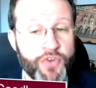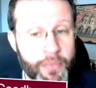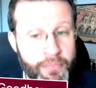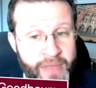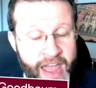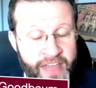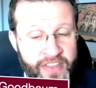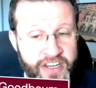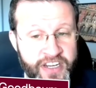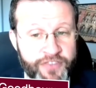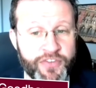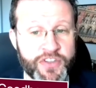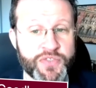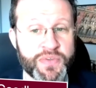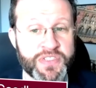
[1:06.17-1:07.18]
For men, the
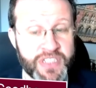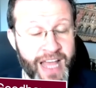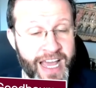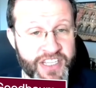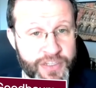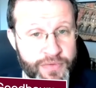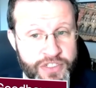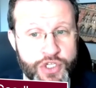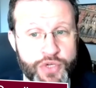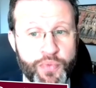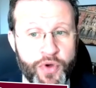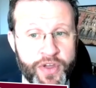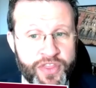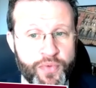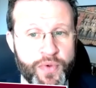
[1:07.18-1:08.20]
difference was less, it was
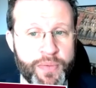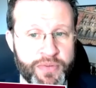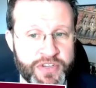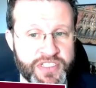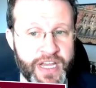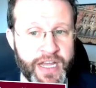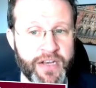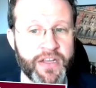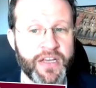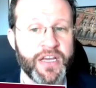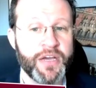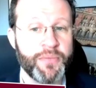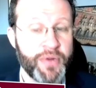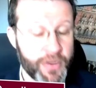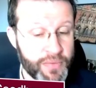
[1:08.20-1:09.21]
2.3%,
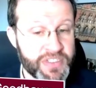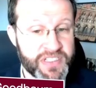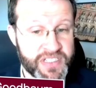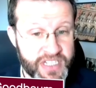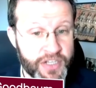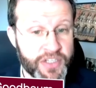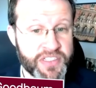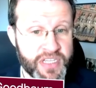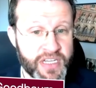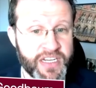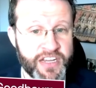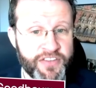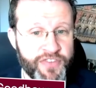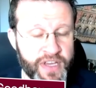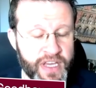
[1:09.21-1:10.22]
but it was still
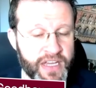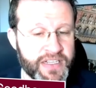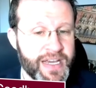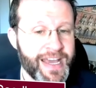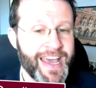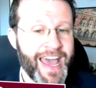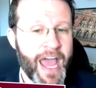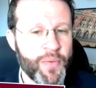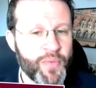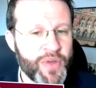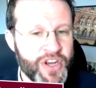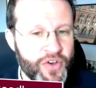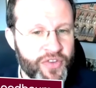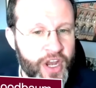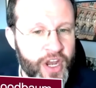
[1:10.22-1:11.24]
significant. And we
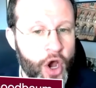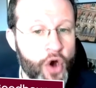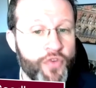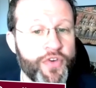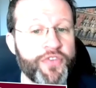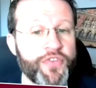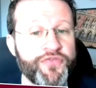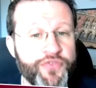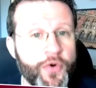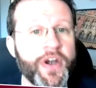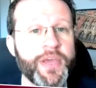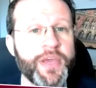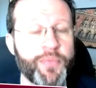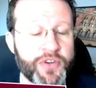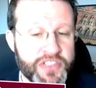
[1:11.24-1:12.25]
know that over
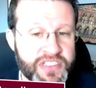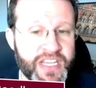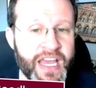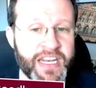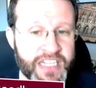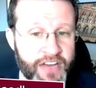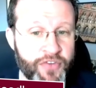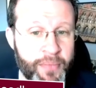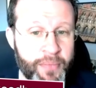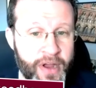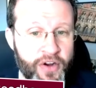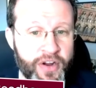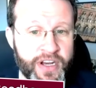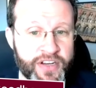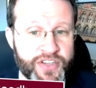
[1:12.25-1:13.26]
40% of
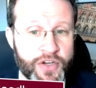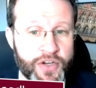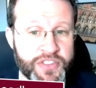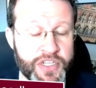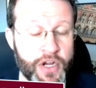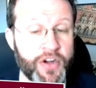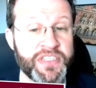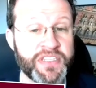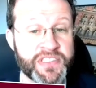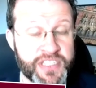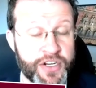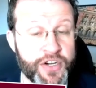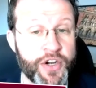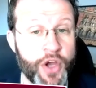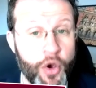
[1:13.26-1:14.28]
American adults are
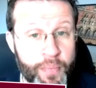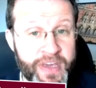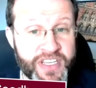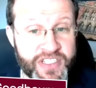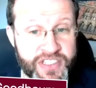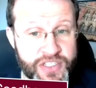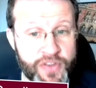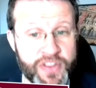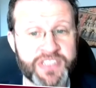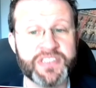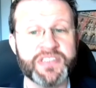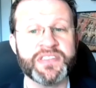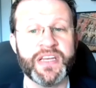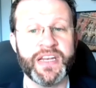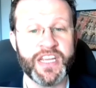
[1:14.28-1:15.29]
considered obese. So this
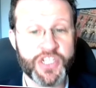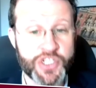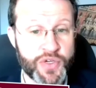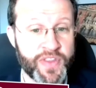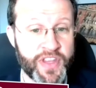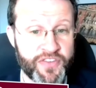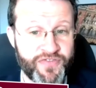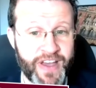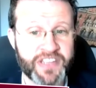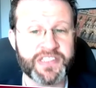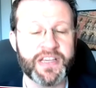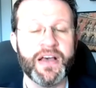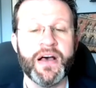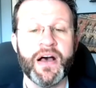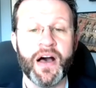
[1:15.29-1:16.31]
is an issue that
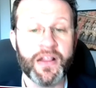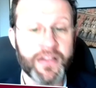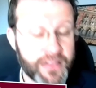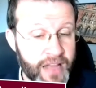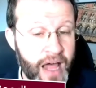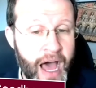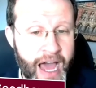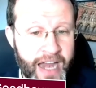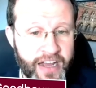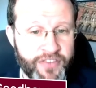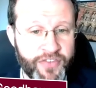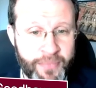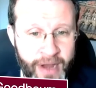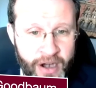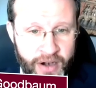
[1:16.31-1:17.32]
affects a lot of
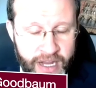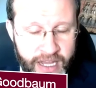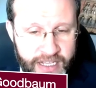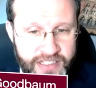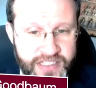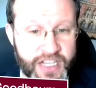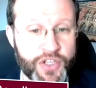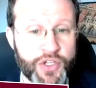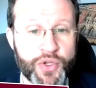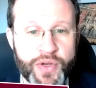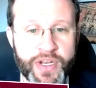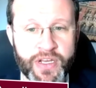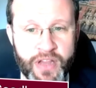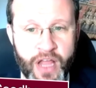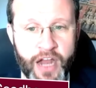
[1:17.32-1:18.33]
Americans,
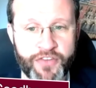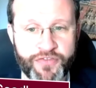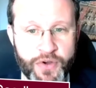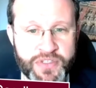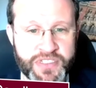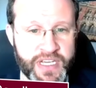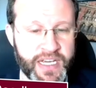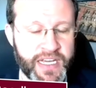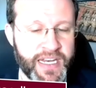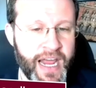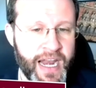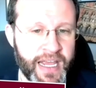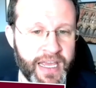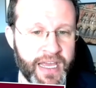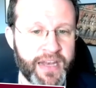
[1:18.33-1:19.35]
including a lot of folks in
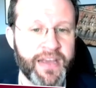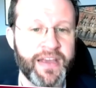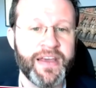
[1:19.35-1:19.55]
Connecticut.